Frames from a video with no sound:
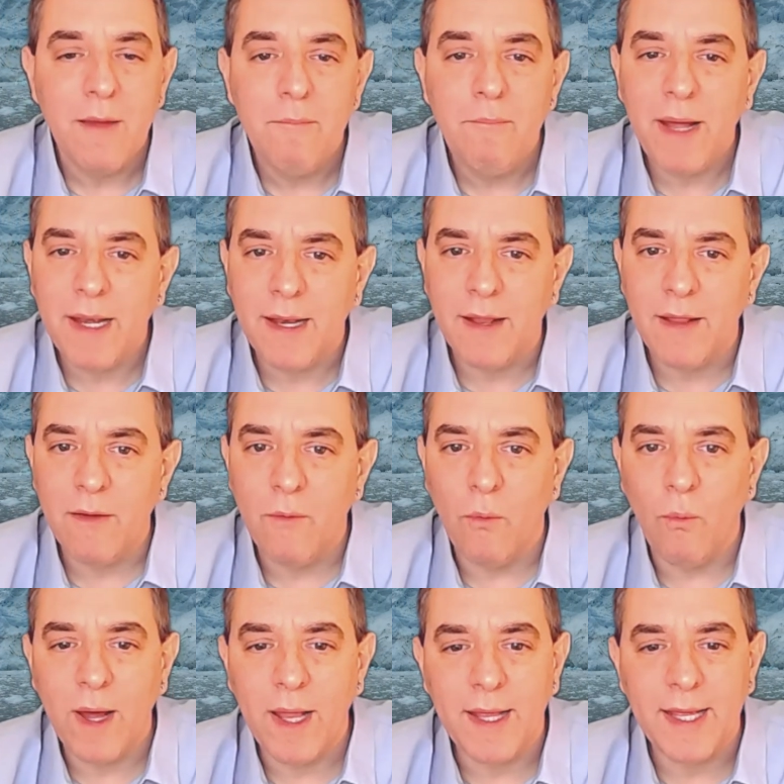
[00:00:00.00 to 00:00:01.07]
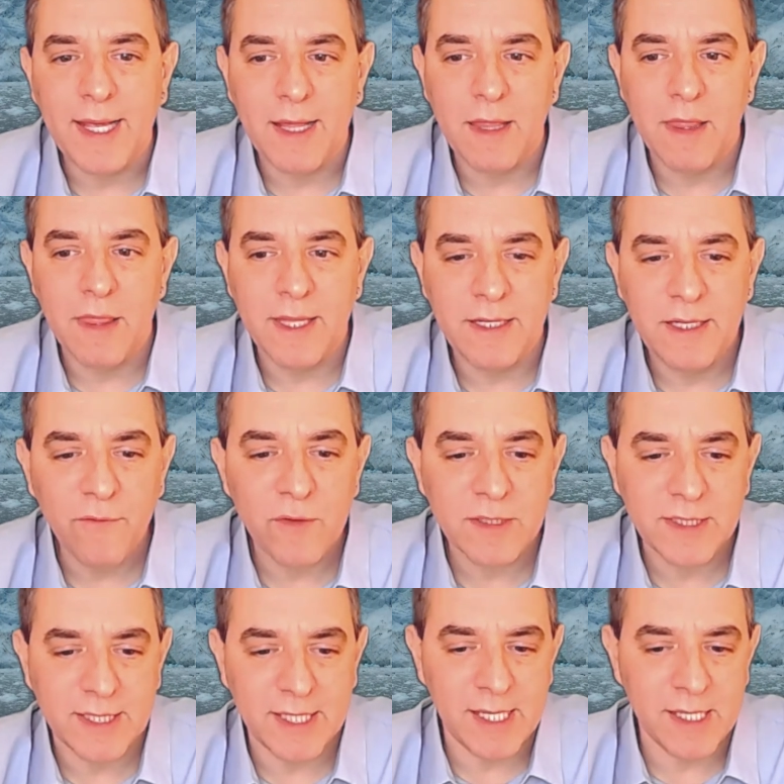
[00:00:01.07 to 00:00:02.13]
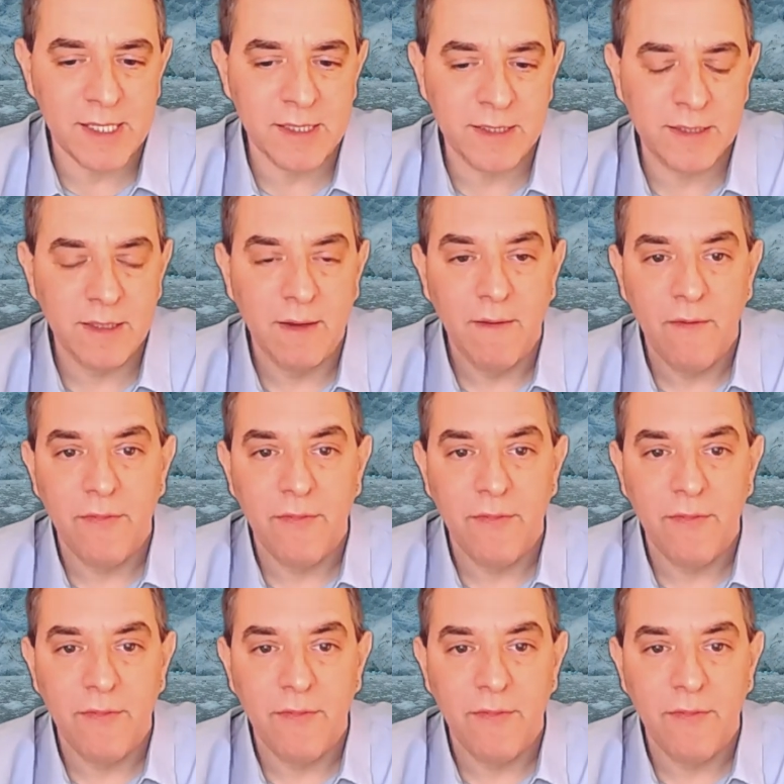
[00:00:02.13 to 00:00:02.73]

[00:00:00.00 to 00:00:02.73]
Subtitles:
But what the difference is